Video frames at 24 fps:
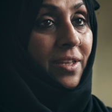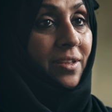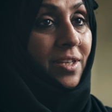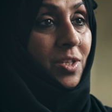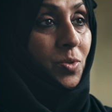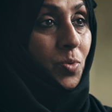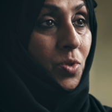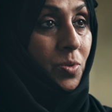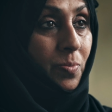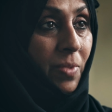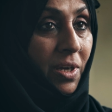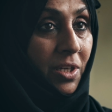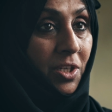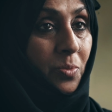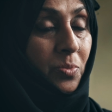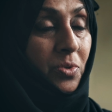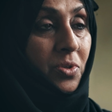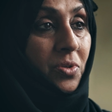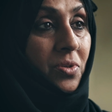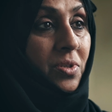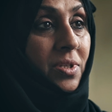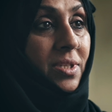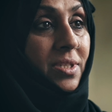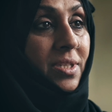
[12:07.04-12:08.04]
this was my
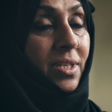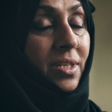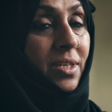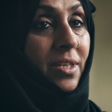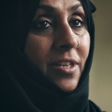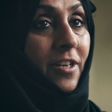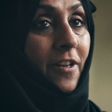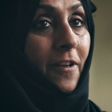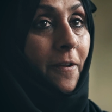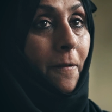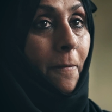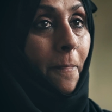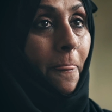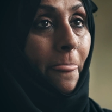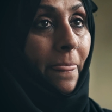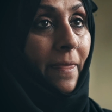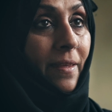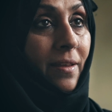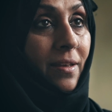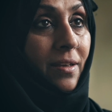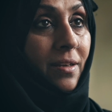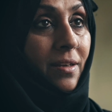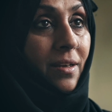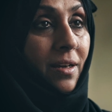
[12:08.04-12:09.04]
community,
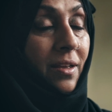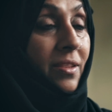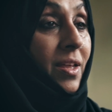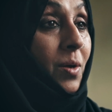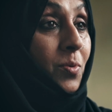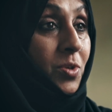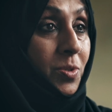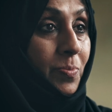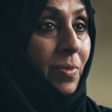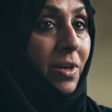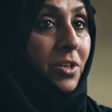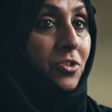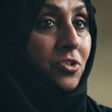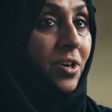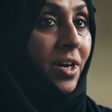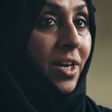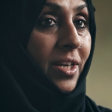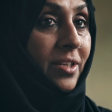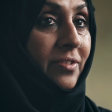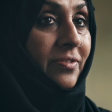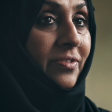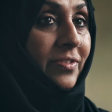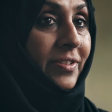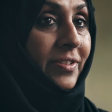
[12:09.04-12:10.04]
and that was my drive.